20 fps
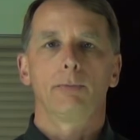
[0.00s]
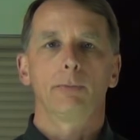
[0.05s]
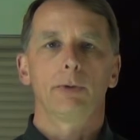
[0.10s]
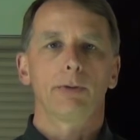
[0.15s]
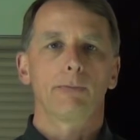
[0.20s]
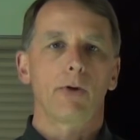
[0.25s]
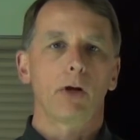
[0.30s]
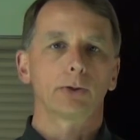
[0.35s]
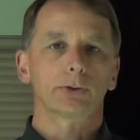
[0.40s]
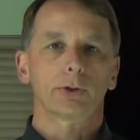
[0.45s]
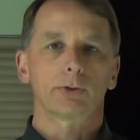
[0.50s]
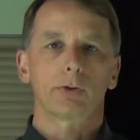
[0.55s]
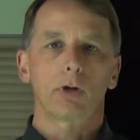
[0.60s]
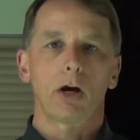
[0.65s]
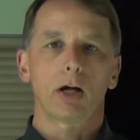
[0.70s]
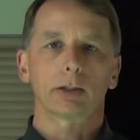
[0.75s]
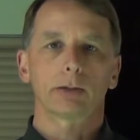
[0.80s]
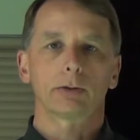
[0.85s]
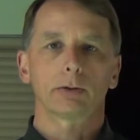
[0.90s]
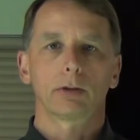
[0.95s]
We have also
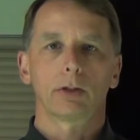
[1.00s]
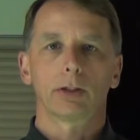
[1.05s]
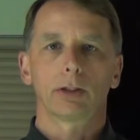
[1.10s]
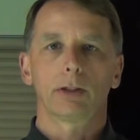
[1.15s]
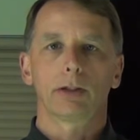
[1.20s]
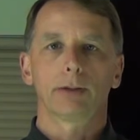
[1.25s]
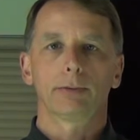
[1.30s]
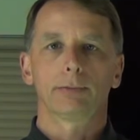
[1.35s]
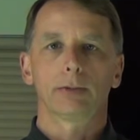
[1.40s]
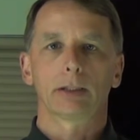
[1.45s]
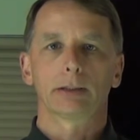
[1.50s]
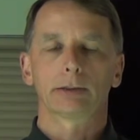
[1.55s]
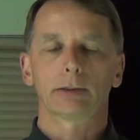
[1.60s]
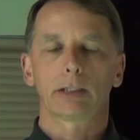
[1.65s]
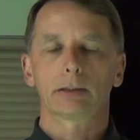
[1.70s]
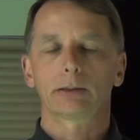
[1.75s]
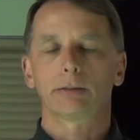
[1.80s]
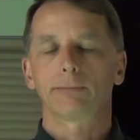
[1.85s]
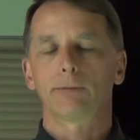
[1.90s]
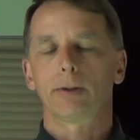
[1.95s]
talked
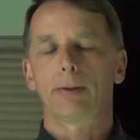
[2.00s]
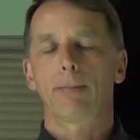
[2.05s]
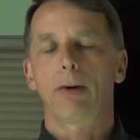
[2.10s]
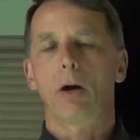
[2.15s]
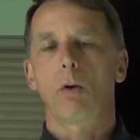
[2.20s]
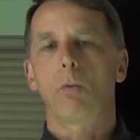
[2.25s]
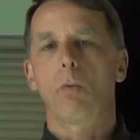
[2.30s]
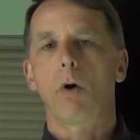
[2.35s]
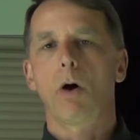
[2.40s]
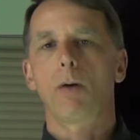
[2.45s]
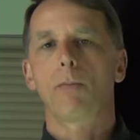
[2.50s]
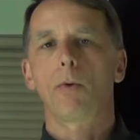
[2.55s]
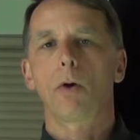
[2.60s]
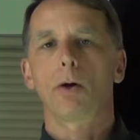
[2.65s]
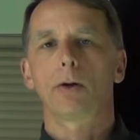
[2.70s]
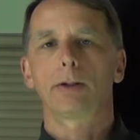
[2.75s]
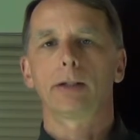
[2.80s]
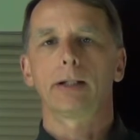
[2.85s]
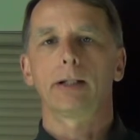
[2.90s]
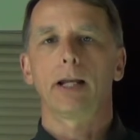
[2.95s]
extensively about
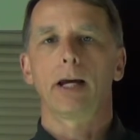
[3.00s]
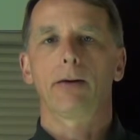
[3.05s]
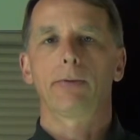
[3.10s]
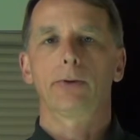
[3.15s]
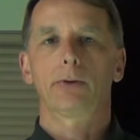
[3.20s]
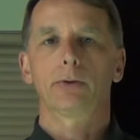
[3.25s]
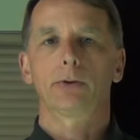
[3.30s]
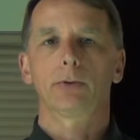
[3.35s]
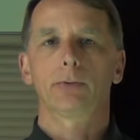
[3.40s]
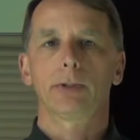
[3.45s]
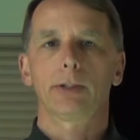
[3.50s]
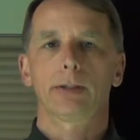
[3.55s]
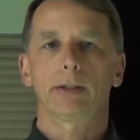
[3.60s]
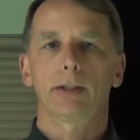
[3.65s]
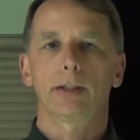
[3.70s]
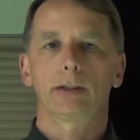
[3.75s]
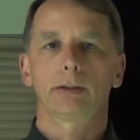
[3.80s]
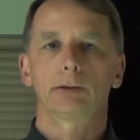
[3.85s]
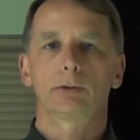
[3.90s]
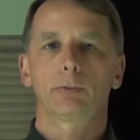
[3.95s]
Walmart and how they're doing
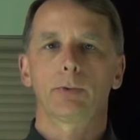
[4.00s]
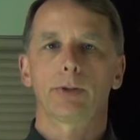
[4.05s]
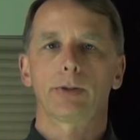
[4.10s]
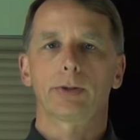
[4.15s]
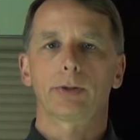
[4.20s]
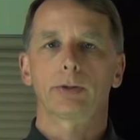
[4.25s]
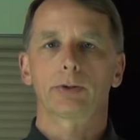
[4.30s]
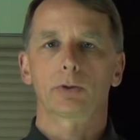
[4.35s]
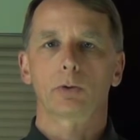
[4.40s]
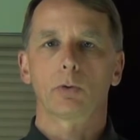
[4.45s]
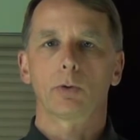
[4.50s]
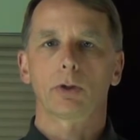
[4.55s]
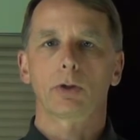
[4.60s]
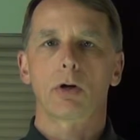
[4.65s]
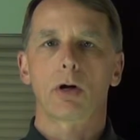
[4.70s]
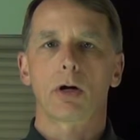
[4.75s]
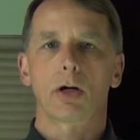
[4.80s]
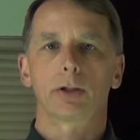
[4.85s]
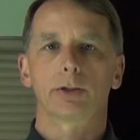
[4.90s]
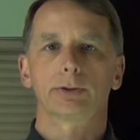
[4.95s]
things with
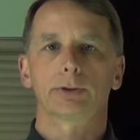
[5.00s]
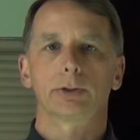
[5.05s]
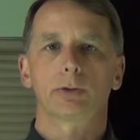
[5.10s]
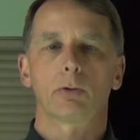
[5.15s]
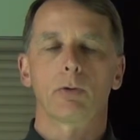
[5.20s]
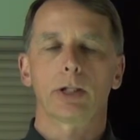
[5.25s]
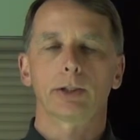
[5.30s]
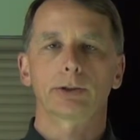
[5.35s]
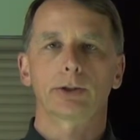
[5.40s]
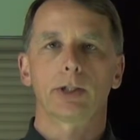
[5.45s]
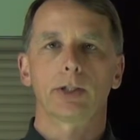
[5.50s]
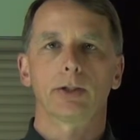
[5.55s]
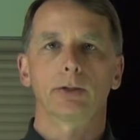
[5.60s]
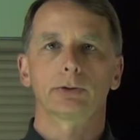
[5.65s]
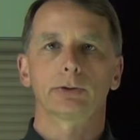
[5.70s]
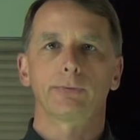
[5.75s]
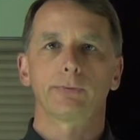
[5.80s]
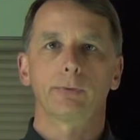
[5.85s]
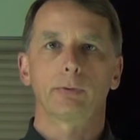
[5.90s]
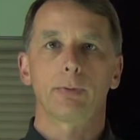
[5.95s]
scorecards and
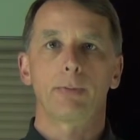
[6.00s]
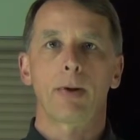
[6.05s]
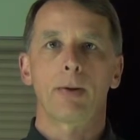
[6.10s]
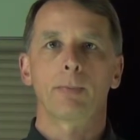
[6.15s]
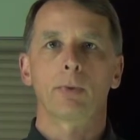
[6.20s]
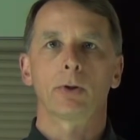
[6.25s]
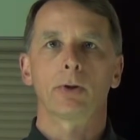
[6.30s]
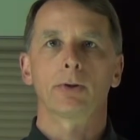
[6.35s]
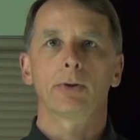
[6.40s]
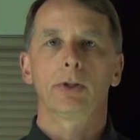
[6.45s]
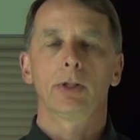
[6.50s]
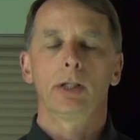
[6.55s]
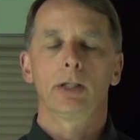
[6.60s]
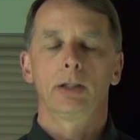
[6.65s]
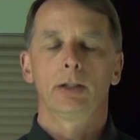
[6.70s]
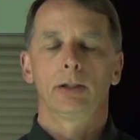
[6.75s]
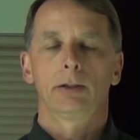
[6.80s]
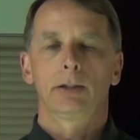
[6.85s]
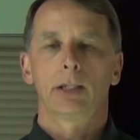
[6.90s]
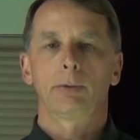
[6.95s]
questionnaires. If you remember,
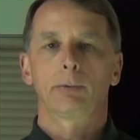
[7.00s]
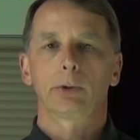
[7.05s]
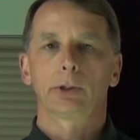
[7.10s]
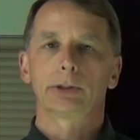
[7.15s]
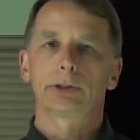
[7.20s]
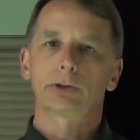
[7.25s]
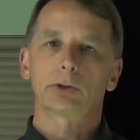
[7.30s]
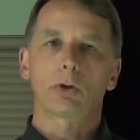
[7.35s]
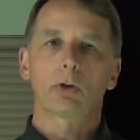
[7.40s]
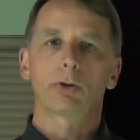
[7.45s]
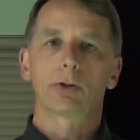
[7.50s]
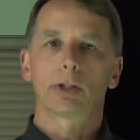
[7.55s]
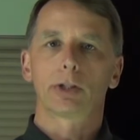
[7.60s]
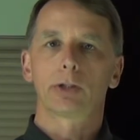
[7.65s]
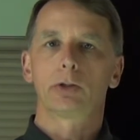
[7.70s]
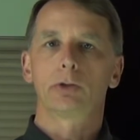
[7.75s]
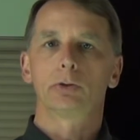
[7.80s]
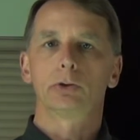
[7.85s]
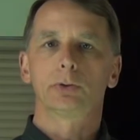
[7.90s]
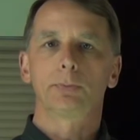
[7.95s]
they really started
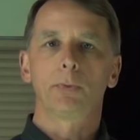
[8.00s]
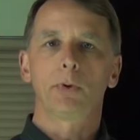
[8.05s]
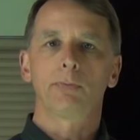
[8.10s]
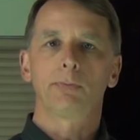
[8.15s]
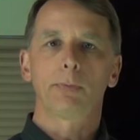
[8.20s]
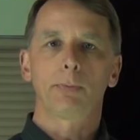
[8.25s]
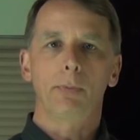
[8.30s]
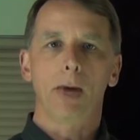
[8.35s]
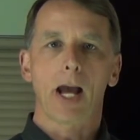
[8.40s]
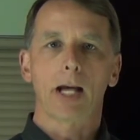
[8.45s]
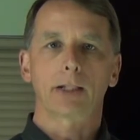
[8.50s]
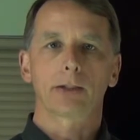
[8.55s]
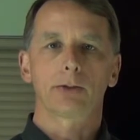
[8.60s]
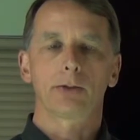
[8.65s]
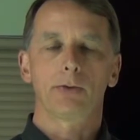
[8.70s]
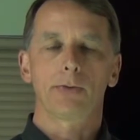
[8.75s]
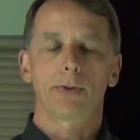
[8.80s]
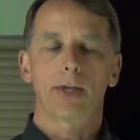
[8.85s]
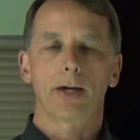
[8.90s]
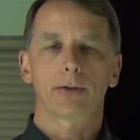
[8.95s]
a huge movement back in
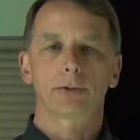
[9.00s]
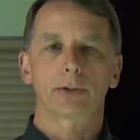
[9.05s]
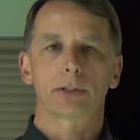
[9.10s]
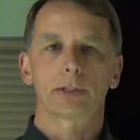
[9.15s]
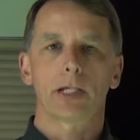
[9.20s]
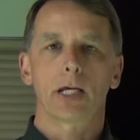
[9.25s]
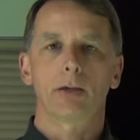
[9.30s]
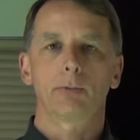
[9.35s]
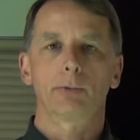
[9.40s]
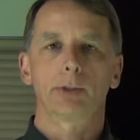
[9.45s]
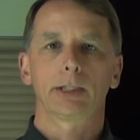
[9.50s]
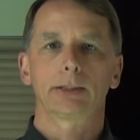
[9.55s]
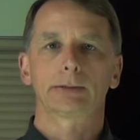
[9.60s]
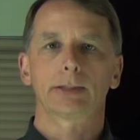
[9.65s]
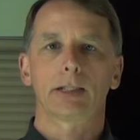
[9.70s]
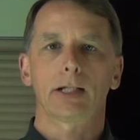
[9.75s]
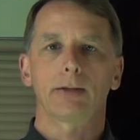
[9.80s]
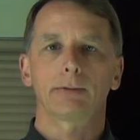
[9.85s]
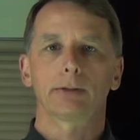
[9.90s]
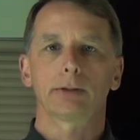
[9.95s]
2010 when they
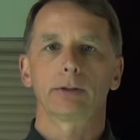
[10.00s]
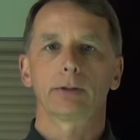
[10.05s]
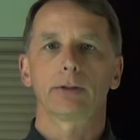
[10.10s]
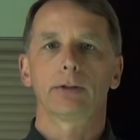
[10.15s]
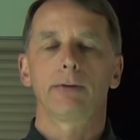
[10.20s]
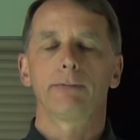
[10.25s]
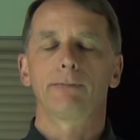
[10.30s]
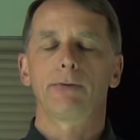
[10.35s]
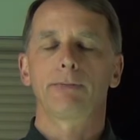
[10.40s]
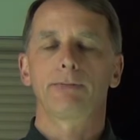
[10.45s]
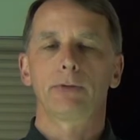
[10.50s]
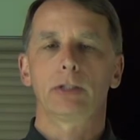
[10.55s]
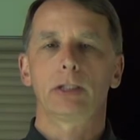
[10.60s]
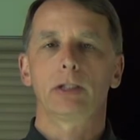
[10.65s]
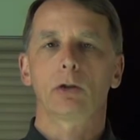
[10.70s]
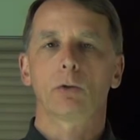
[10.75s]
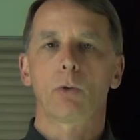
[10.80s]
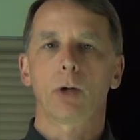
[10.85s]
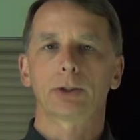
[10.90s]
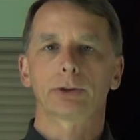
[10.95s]
sent out the
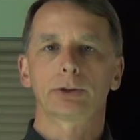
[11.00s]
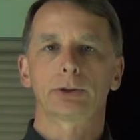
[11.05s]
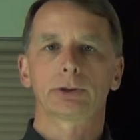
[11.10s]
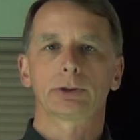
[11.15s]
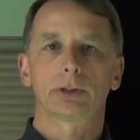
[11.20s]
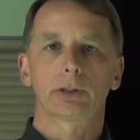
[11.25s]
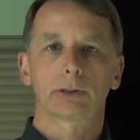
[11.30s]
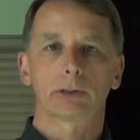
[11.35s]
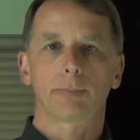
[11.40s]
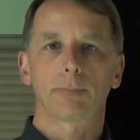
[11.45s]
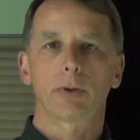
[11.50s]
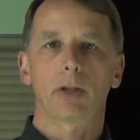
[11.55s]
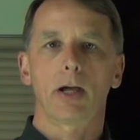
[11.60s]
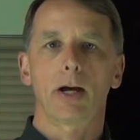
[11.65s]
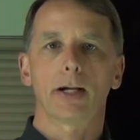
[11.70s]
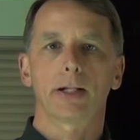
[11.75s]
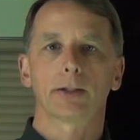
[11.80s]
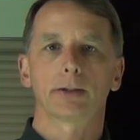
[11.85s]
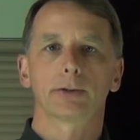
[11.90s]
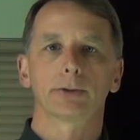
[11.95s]
15 questions to
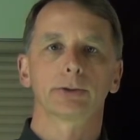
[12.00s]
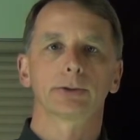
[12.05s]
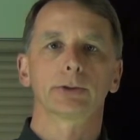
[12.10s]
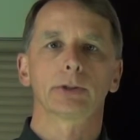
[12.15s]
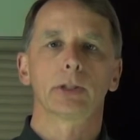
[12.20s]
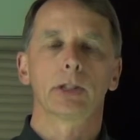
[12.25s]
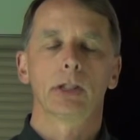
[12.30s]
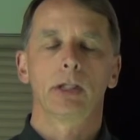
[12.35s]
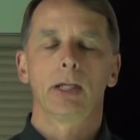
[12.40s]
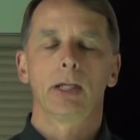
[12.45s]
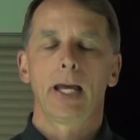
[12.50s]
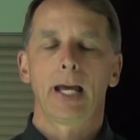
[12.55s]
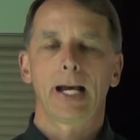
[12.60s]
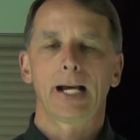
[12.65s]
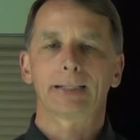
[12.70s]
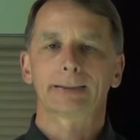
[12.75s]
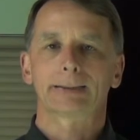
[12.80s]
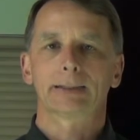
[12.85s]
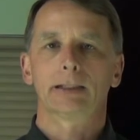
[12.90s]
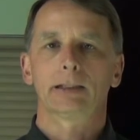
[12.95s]
suppliers
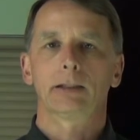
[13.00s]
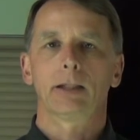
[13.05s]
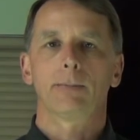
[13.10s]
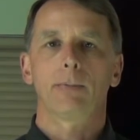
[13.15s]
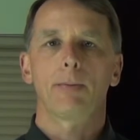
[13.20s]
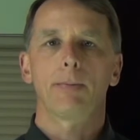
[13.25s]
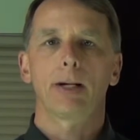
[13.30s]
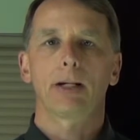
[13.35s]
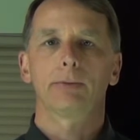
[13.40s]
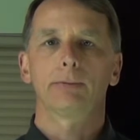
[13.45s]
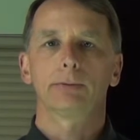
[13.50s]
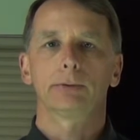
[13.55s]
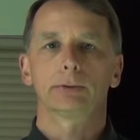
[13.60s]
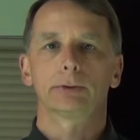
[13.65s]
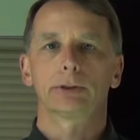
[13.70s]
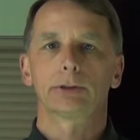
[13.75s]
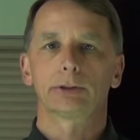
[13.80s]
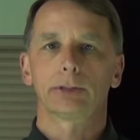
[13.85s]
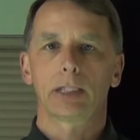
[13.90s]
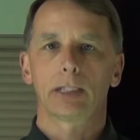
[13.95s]
asking them about
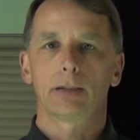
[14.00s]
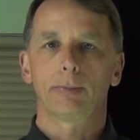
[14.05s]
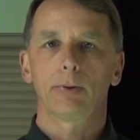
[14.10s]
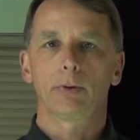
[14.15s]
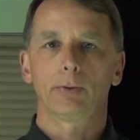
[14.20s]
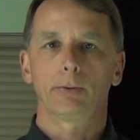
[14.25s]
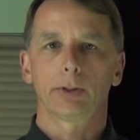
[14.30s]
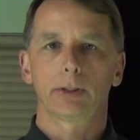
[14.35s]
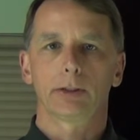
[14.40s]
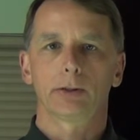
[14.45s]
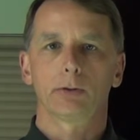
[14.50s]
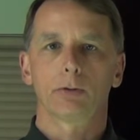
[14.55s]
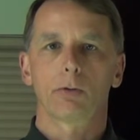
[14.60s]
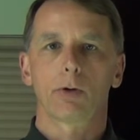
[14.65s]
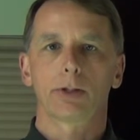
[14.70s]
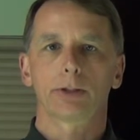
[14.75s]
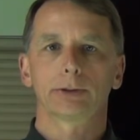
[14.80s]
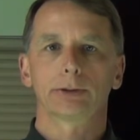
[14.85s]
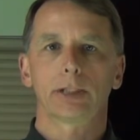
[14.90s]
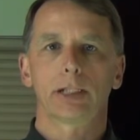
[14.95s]
sustainability in their
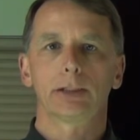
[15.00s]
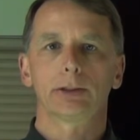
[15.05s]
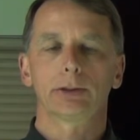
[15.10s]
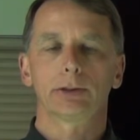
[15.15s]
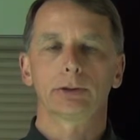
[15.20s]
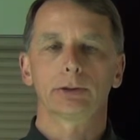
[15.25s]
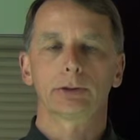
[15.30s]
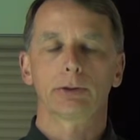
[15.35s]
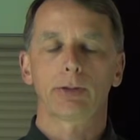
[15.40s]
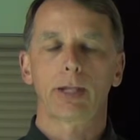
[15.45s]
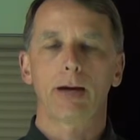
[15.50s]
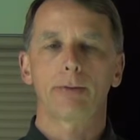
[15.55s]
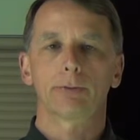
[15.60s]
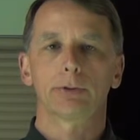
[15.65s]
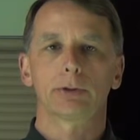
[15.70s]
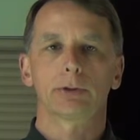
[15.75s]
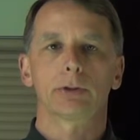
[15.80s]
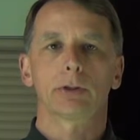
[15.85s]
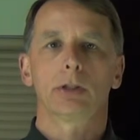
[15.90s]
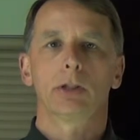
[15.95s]
organization. So that
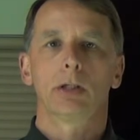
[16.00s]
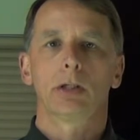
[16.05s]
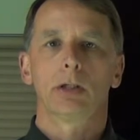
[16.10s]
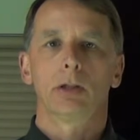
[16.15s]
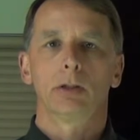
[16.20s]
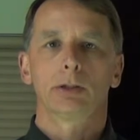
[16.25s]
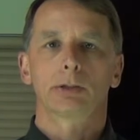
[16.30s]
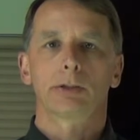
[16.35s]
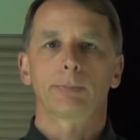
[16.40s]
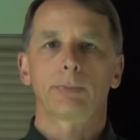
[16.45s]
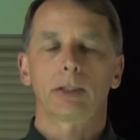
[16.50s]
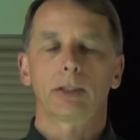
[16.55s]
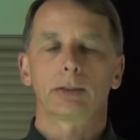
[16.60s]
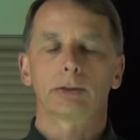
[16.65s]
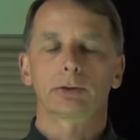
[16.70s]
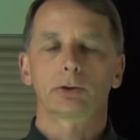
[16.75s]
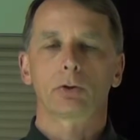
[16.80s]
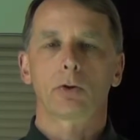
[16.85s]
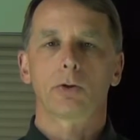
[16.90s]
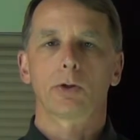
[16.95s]
was something
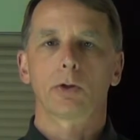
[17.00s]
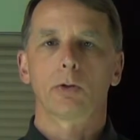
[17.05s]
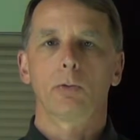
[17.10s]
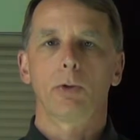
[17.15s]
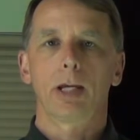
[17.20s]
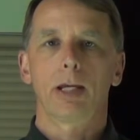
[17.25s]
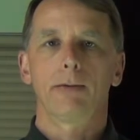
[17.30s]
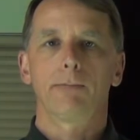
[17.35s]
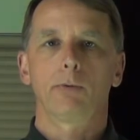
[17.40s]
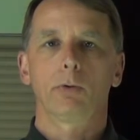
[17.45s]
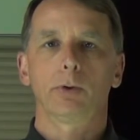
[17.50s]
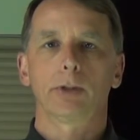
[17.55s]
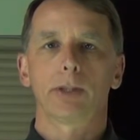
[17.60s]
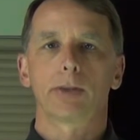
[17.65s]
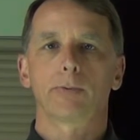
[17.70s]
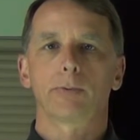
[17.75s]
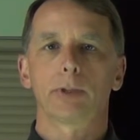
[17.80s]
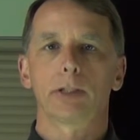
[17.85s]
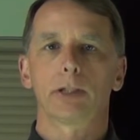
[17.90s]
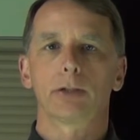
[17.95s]
that started a wave only
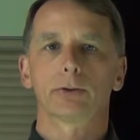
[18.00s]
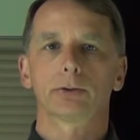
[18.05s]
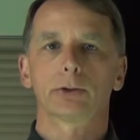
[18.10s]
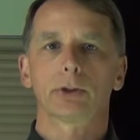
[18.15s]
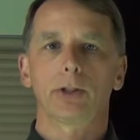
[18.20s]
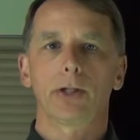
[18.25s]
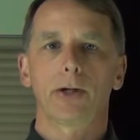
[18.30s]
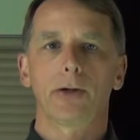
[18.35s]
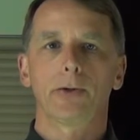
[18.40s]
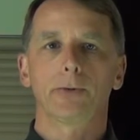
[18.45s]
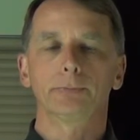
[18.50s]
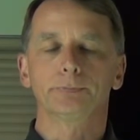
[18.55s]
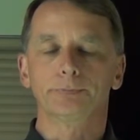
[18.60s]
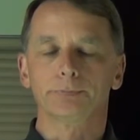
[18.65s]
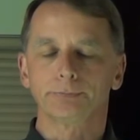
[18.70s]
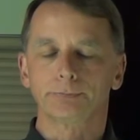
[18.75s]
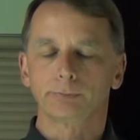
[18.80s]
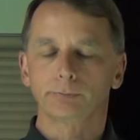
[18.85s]
3 years ago.